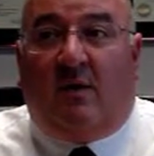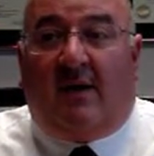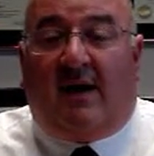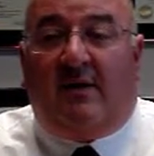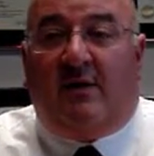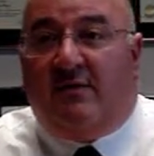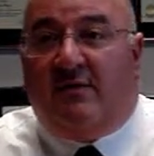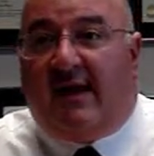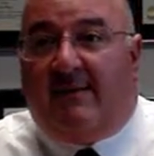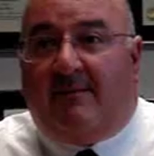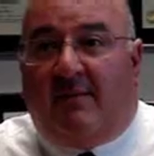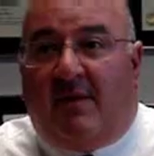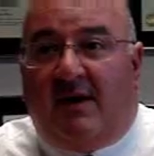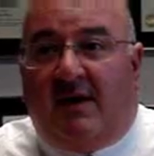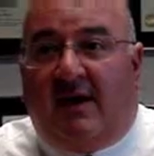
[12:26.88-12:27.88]
I earned that
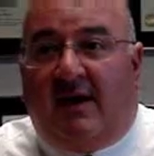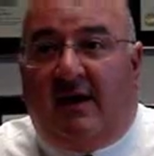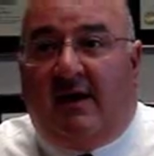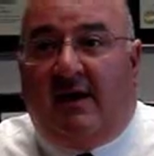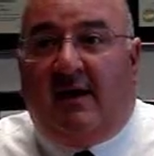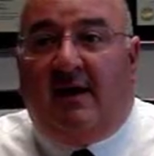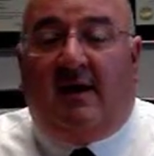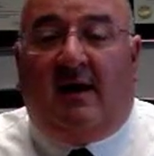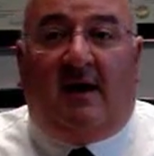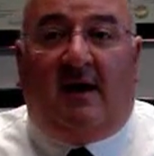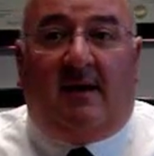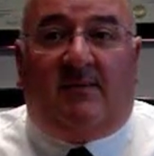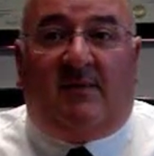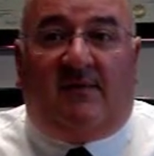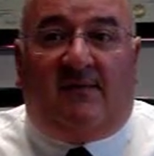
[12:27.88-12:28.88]
money
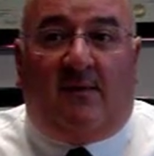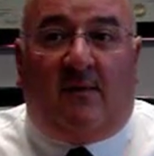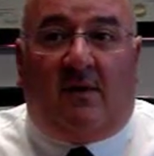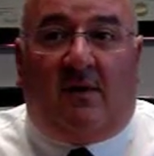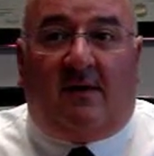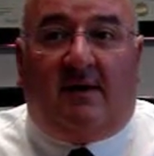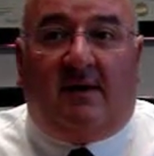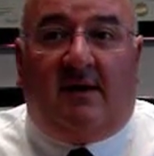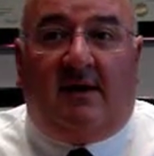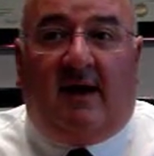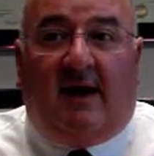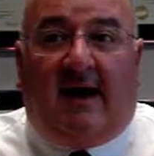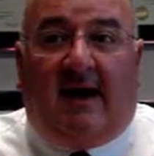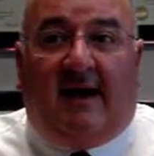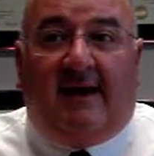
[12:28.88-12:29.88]
before
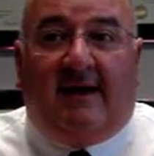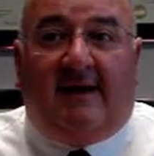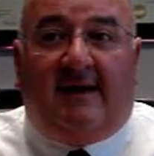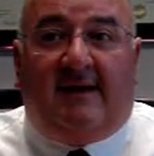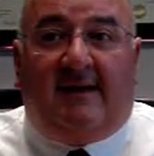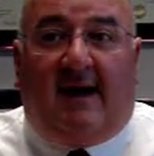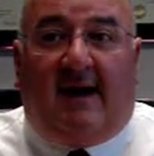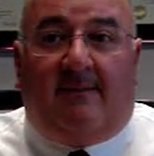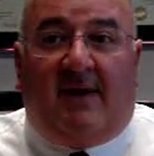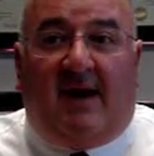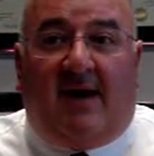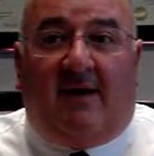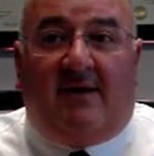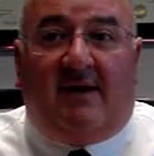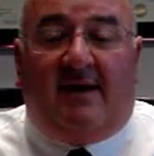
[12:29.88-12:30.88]
I got
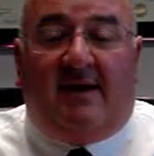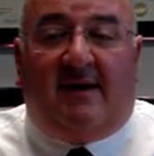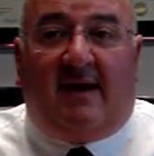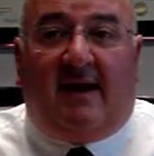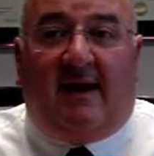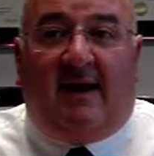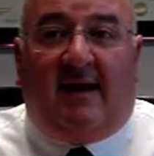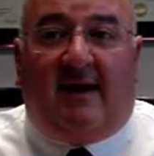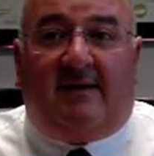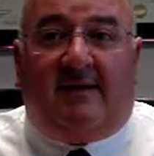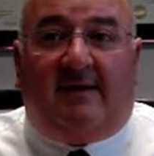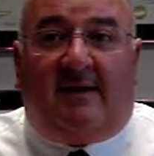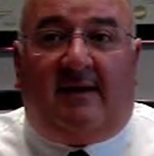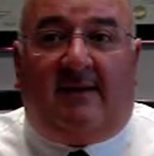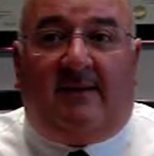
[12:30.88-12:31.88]
married and